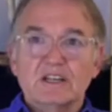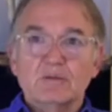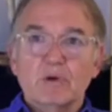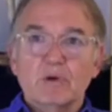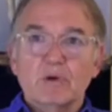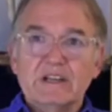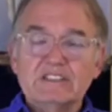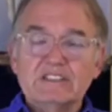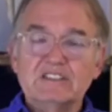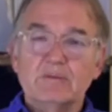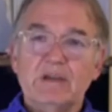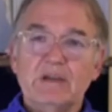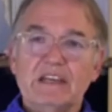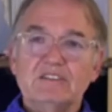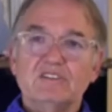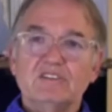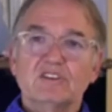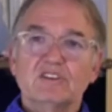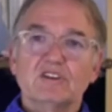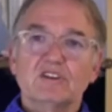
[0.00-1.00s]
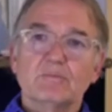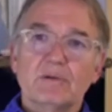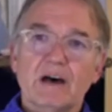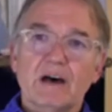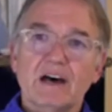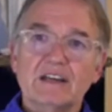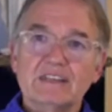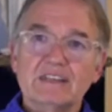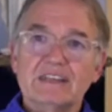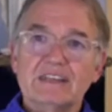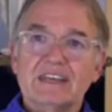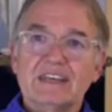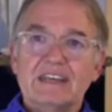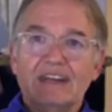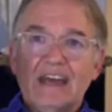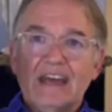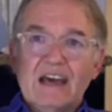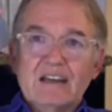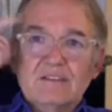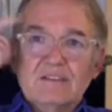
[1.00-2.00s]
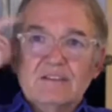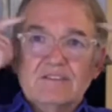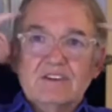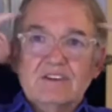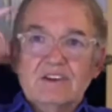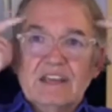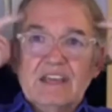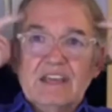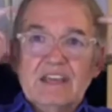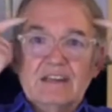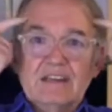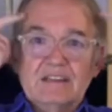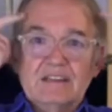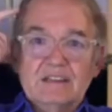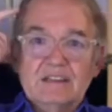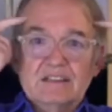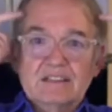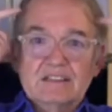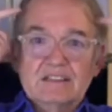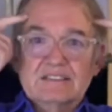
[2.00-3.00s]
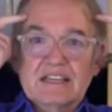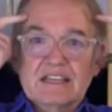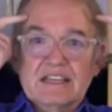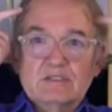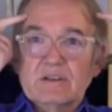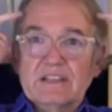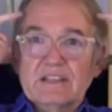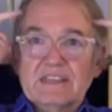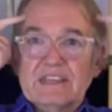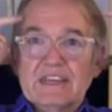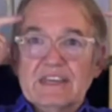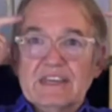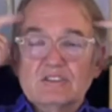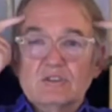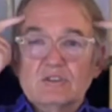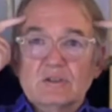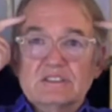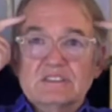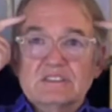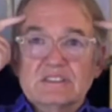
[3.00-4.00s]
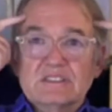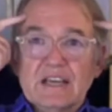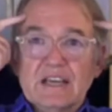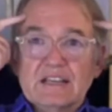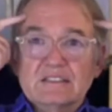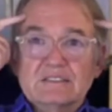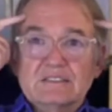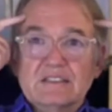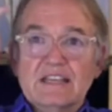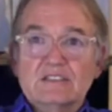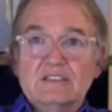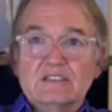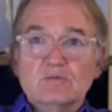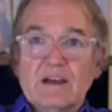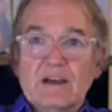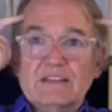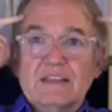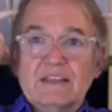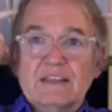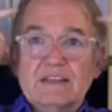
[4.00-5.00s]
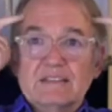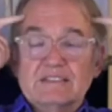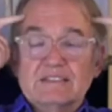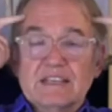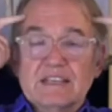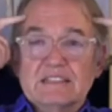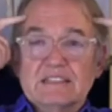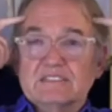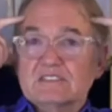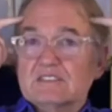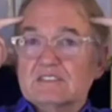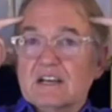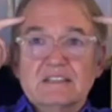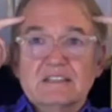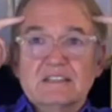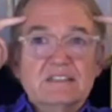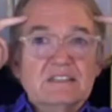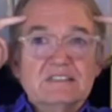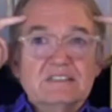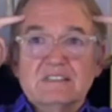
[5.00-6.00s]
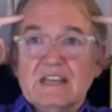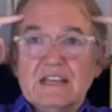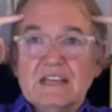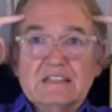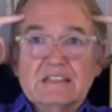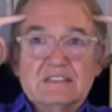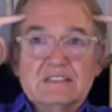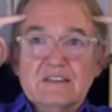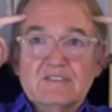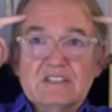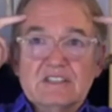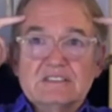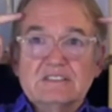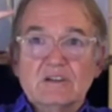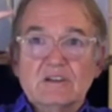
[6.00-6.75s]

It brings them into their body and out of their head, because that's why they can't enjoy sex, and that's why they get stuck in these negativities.